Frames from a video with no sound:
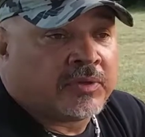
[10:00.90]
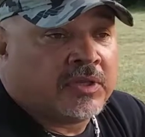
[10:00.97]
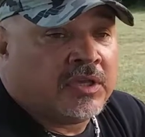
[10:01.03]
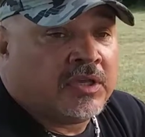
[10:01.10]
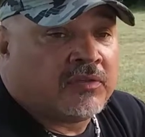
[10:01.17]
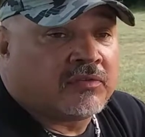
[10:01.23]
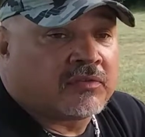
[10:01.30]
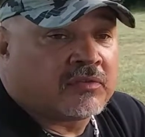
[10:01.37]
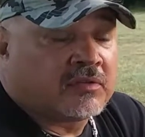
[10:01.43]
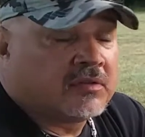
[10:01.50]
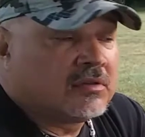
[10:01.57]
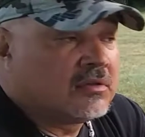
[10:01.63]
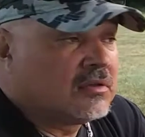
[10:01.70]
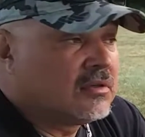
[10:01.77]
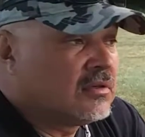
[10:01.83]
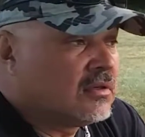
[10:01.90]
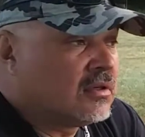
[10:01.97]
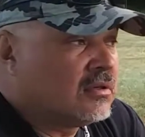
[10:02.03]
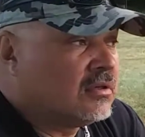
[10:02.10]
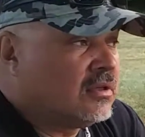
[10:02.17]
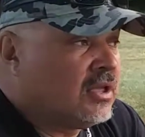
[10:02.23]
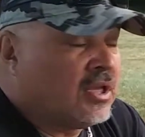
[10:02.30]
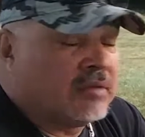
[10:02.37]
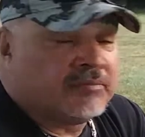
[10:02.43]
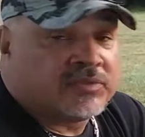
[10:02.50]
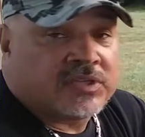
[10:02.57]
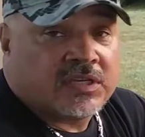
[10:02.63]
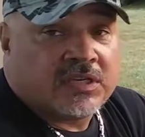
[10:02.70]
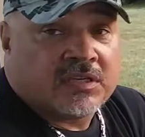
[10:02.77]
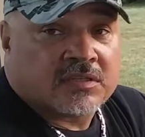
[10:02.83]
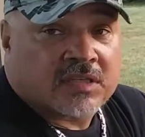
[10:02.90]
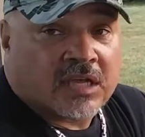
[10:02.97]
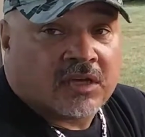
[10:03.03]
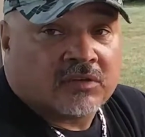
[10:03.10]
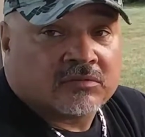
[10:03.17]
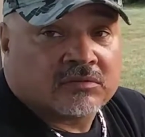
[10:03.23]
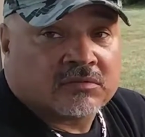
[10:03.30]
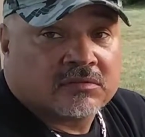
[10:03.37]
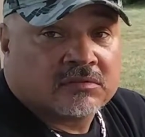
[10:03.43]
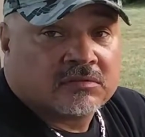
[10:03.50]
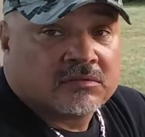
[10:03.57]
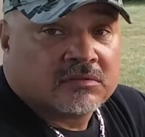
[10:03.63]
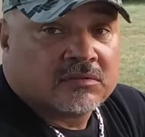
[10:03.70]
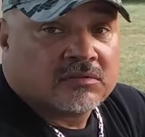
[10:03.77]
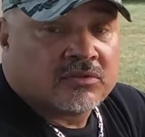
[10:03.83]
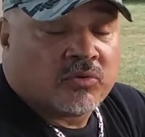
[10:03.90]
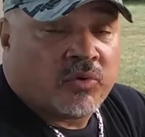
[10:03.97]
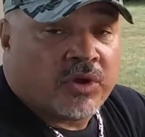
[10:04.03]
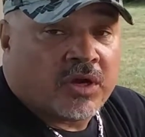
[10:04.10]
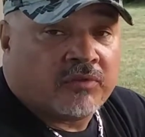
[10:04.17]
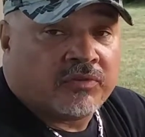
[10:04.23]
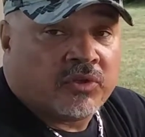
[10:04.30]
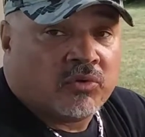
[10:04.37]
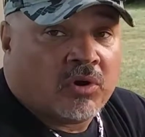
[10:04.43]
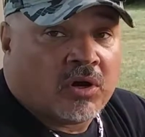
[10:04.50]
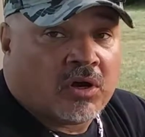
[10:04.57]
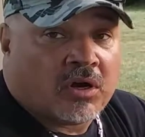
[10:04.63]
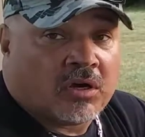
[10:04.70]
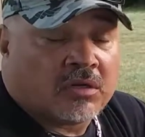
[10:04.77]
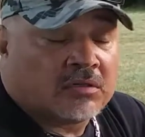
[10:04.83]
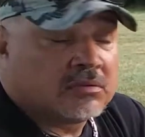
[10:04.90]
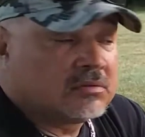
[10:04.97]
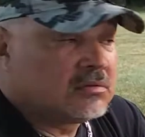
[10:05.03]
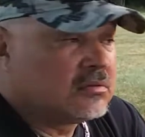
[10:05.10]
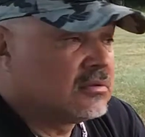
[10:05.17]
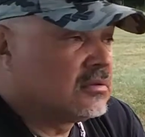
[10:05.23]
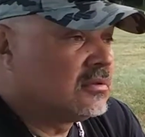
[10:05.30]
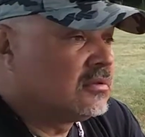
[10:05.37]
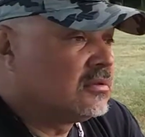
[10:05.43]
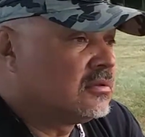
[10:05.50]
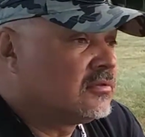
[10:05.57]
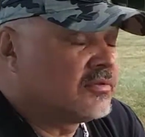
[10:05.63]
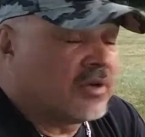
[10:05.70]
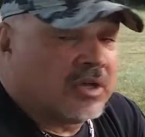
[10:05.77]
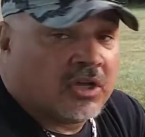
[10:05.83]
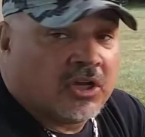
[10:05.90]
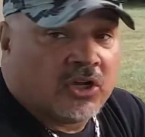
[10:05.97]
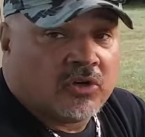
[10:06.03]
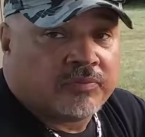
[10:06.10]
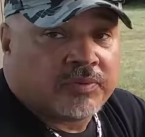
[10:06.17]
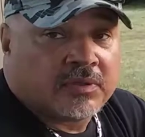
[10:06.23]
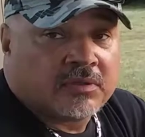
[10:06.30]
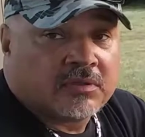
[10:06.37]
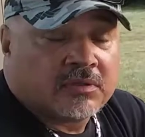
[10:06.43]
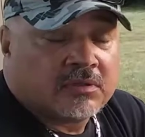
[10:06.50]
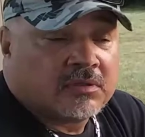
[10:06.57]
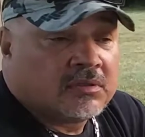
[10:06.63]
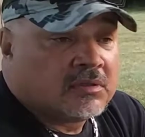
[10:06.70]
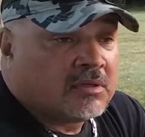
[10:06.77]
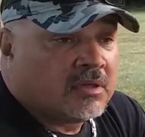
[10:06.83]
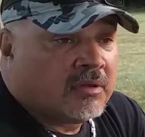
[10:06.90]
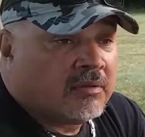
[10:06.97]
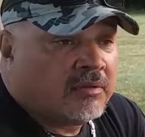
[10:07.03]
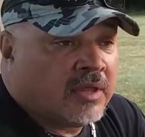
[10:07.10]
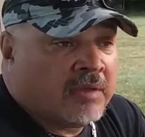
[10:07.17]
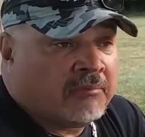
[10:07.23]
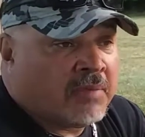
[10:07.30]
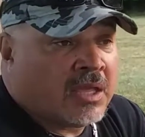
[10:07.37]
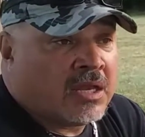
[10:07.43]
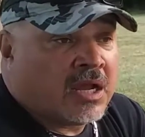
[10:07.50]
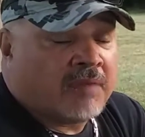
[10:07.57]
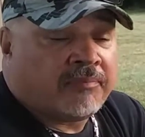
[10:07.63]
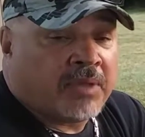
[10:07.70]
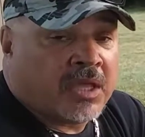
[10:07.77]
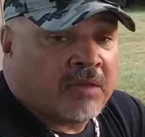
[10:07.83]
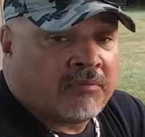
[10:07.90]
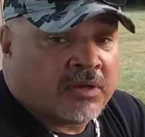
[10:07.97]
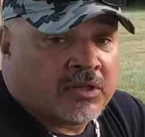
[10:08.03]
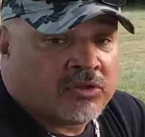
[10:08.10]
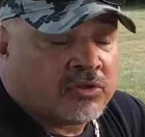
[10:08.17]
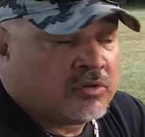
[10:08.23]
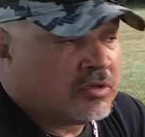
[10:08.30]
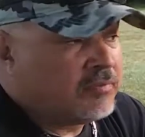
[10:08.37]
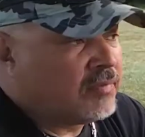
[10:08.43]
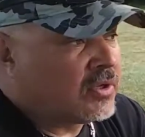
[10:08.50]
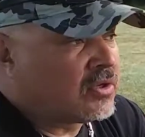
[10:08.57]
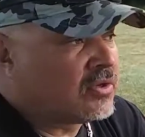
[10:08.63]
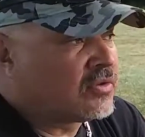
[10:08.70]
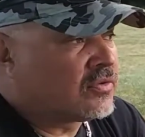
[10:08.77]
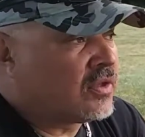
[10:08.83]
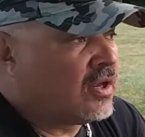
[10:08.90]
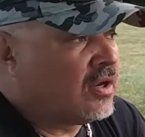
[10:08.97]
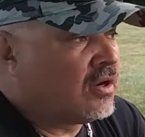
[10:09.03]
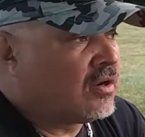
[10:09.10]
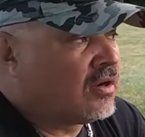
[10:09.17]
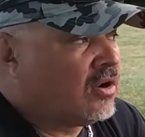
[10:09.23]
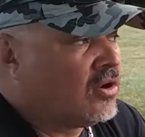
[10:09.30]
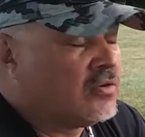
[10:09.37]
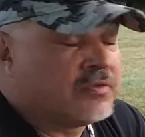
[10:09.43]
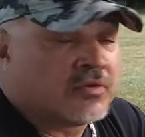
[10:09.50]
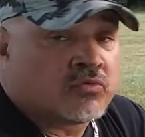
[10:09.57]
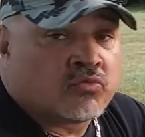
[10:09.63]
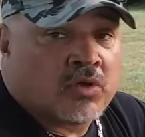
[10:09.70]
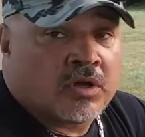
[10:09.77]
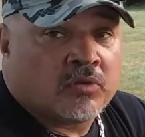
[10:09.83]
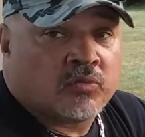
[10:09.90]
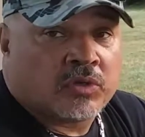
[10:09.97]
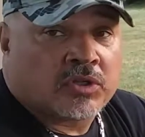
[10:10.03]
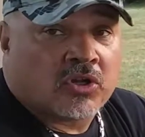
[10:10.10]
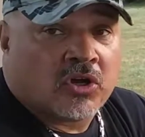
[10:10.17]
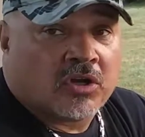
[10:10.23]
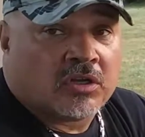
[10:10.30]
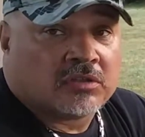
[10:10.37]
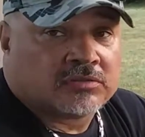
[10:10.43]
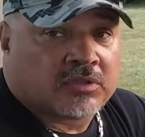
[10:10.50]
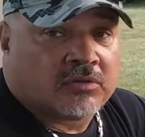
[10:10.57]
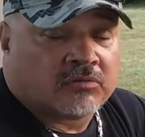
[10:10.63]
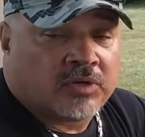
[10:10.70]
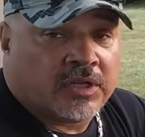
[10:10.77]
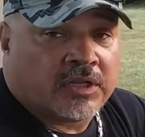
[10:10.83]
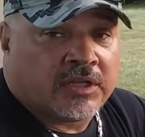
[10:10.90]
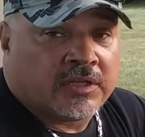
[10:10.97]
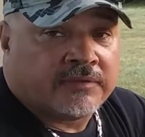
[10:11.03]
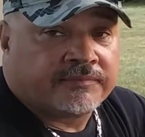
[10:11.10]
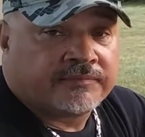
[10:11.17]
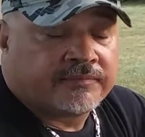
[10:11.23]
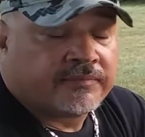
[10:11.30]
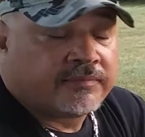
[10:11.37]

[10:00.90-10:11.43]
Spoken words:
police or EMTs out to wherever you are for help, they may not be able to do it because they are overrun with calls already.